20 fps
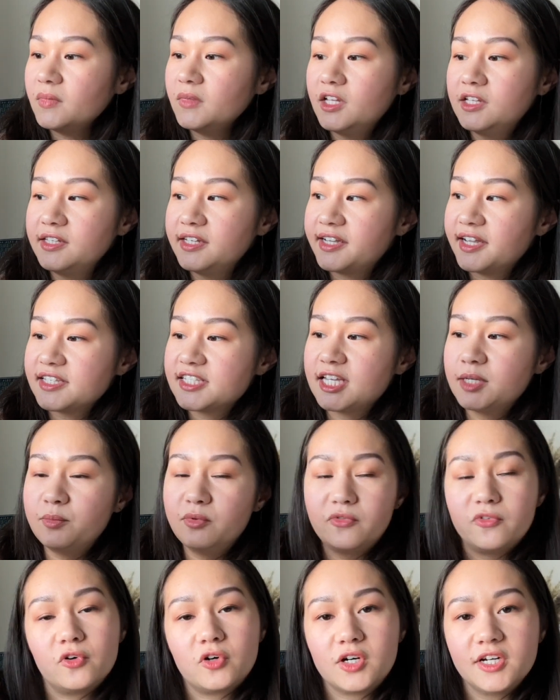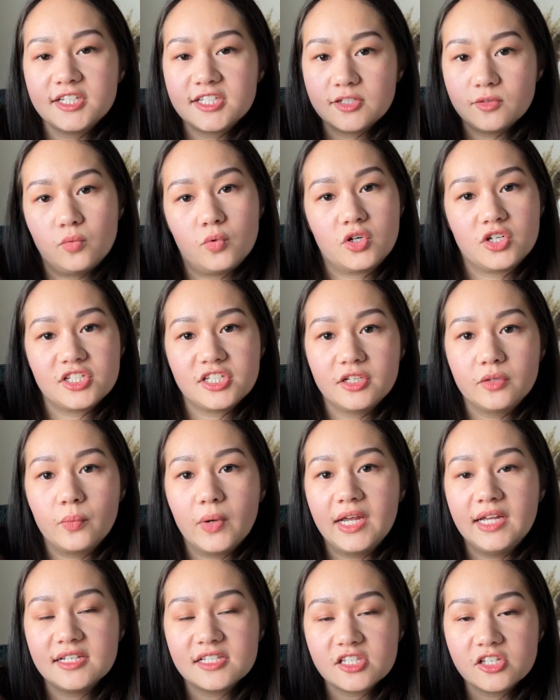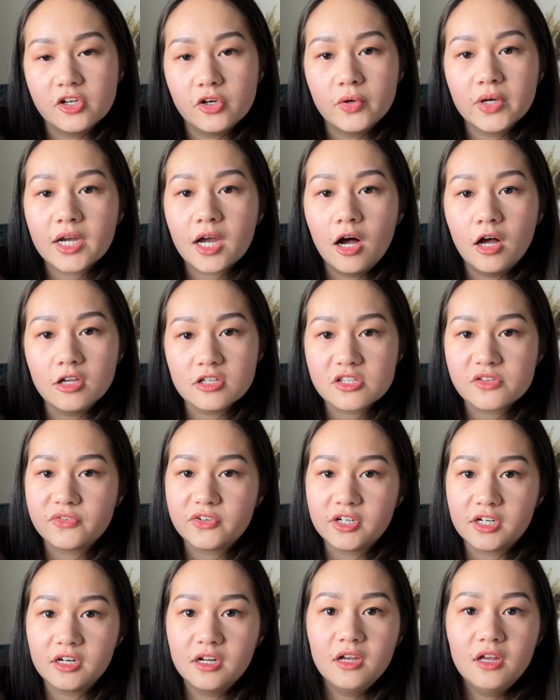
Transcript: Like I said before, it's a worsted weight, so it calls for